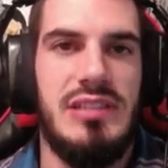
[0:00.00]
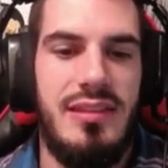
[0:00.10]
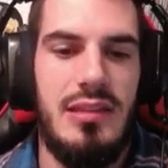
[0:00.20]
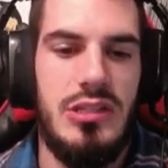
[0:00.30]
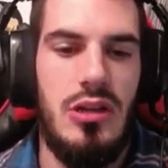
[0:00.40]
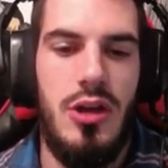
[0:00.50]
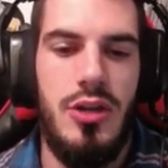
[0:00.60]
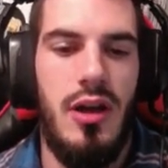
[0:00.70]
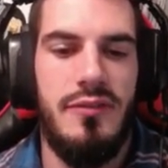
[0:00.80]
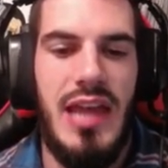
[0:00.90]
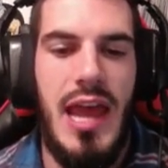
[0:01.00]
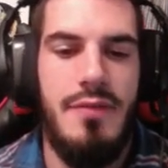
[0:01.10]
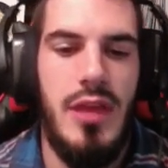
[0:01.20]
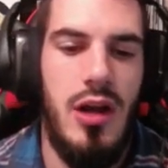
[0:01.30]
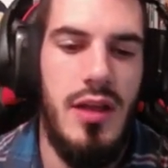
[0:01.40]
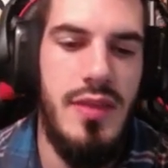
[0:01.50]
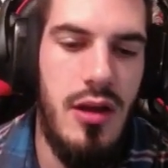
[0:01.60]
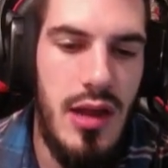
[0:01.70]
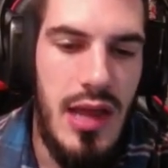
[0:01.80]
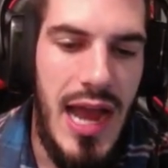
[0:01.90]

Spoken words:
like this at all, you don't have to have that on there.